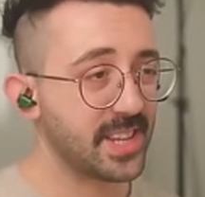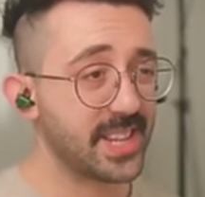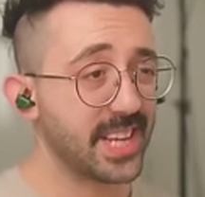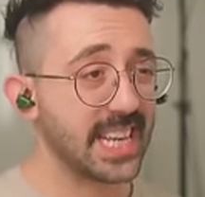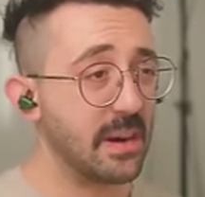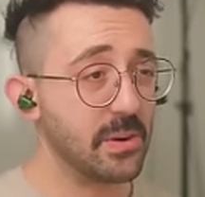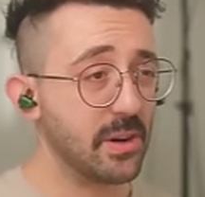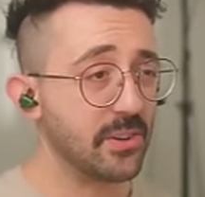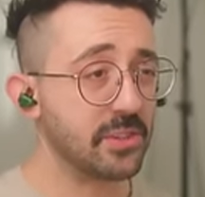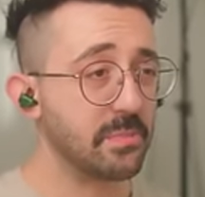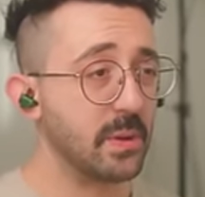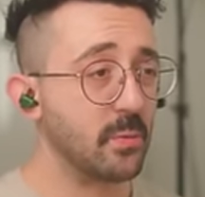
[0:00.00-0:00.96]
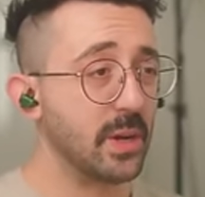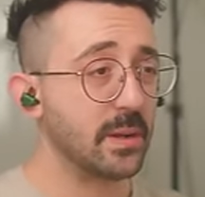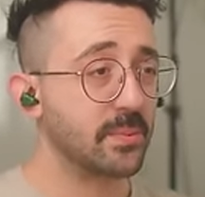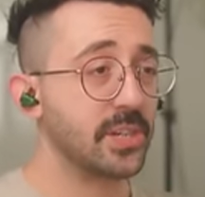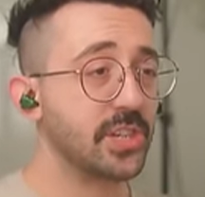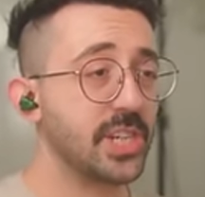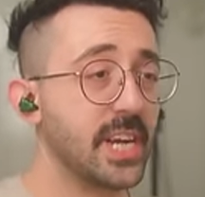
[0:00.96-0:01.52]
I think that would also be well
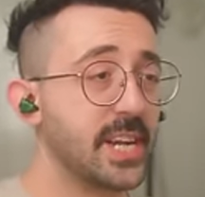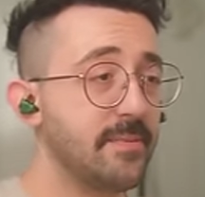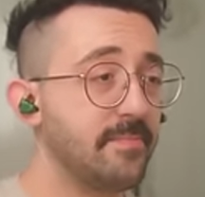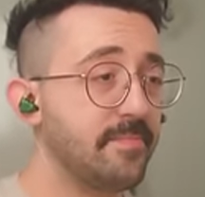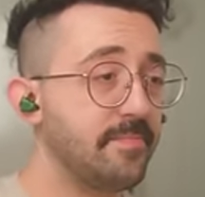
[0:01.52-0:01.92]
appreciated.